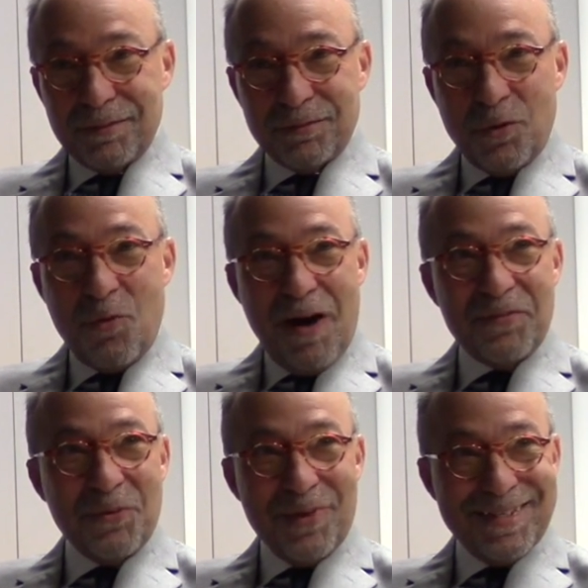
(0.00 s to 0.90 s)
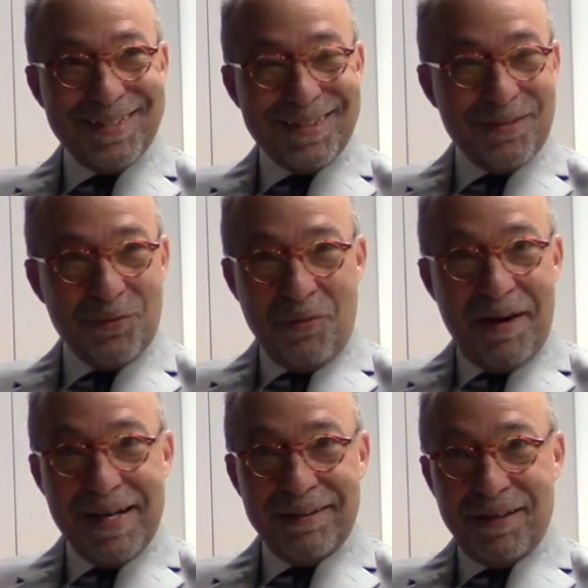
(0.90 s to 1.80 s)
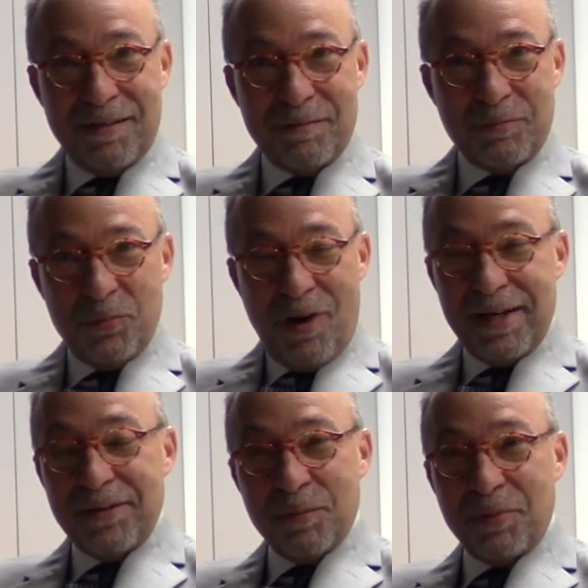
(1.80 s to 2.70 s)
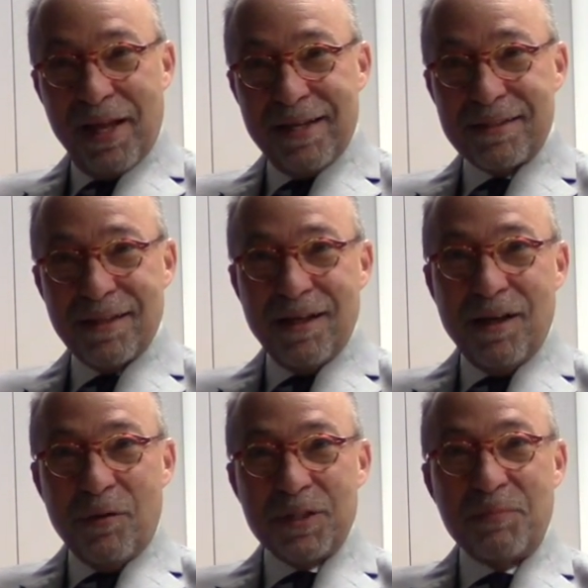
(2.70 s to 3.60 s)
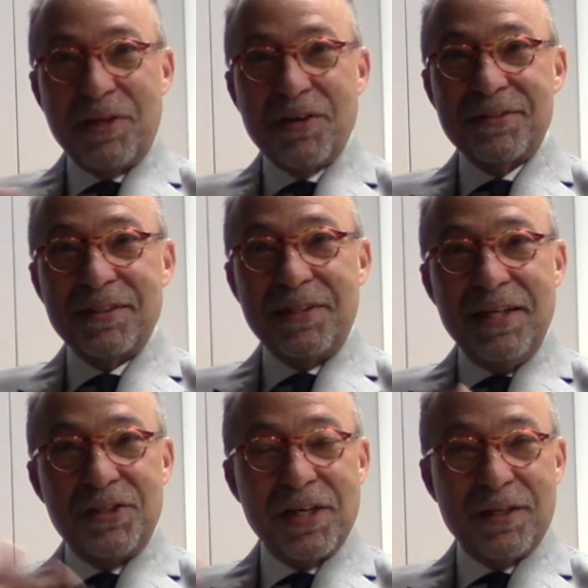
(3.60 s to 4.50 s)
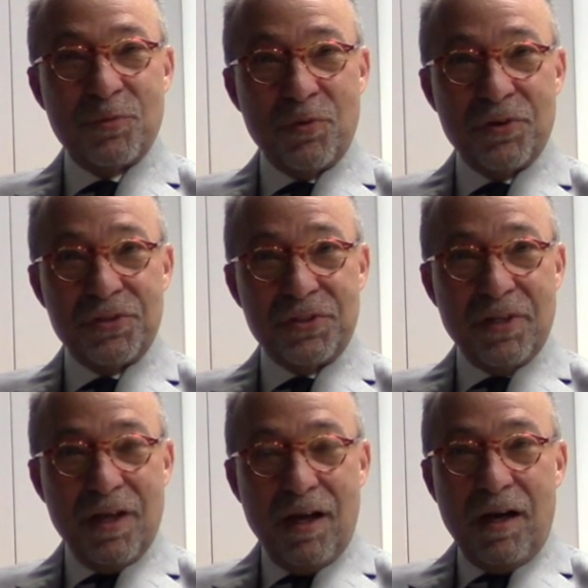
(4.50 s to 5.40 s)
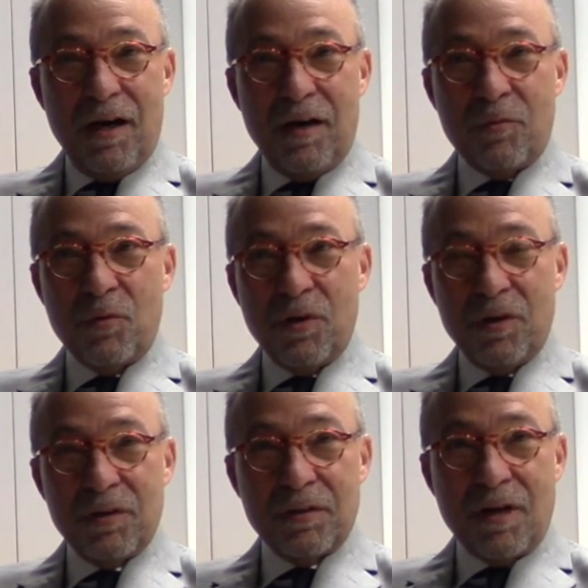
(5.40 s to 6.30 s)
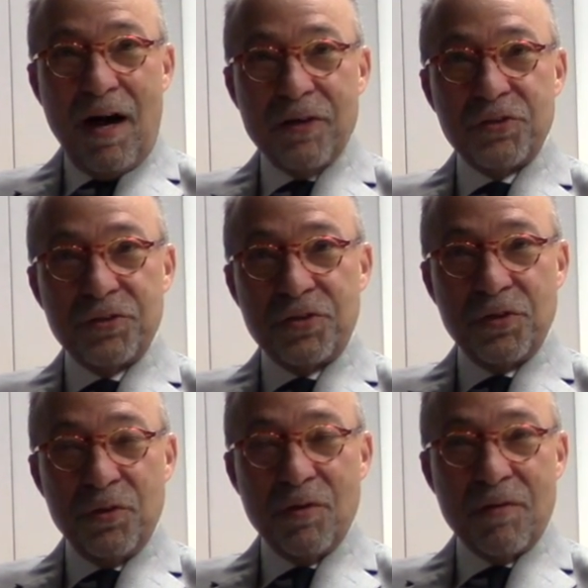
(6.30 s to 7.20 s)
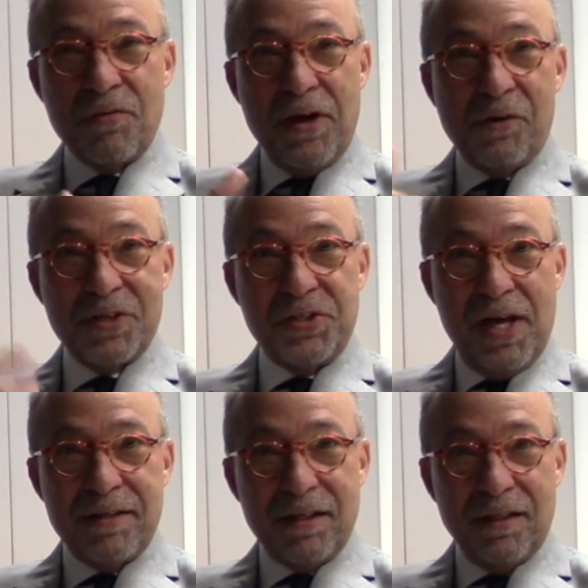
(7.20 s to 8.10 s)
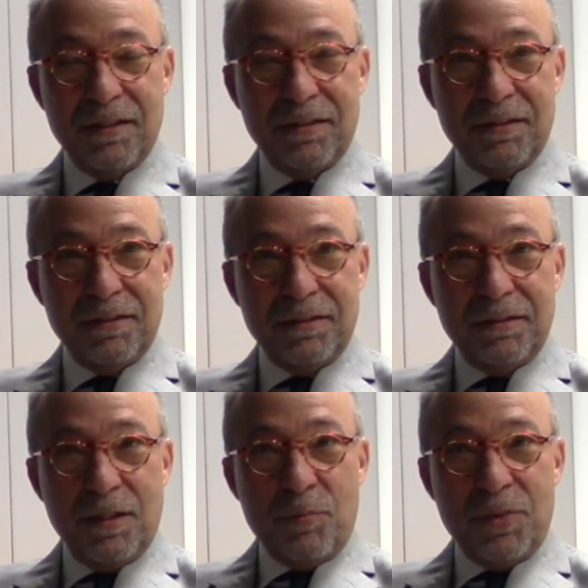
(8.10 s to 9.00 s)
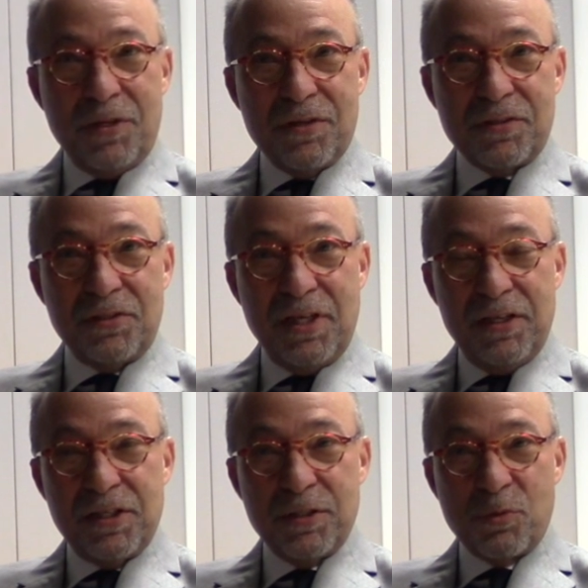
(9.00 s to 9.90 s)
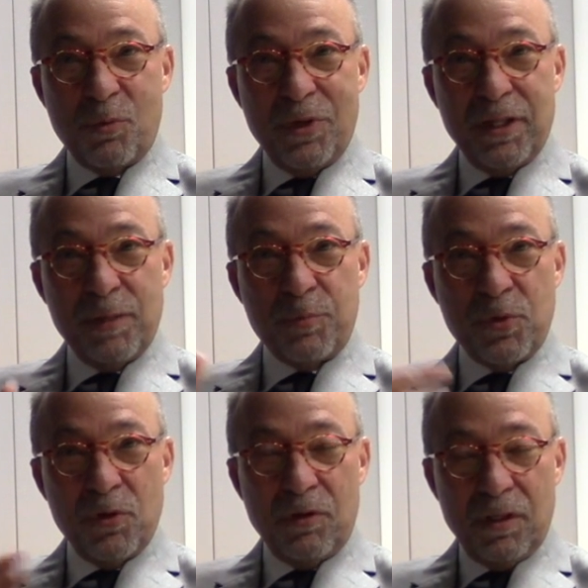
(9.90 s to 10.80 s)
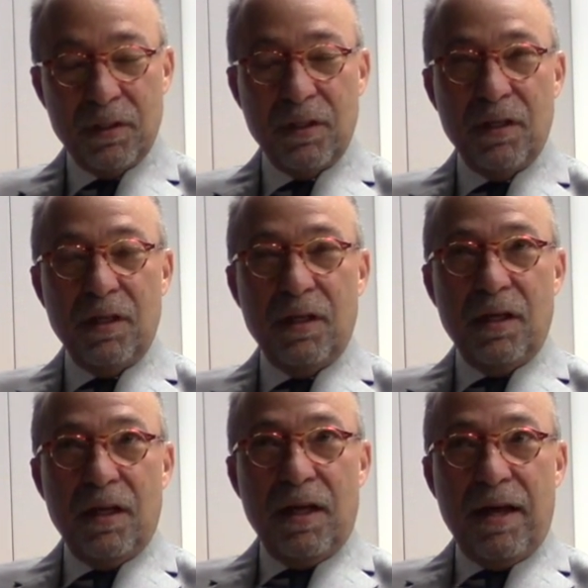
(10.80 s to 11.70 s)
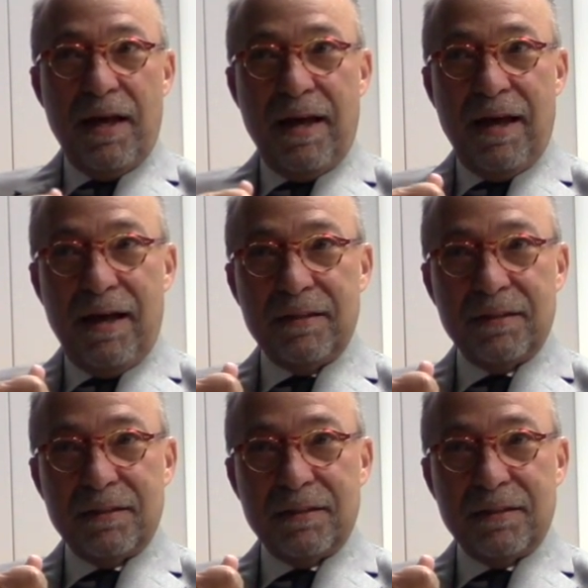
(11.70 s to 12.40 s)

whoever was running the place was because the teachings were contra to their agenda. Because the teachings were really pure and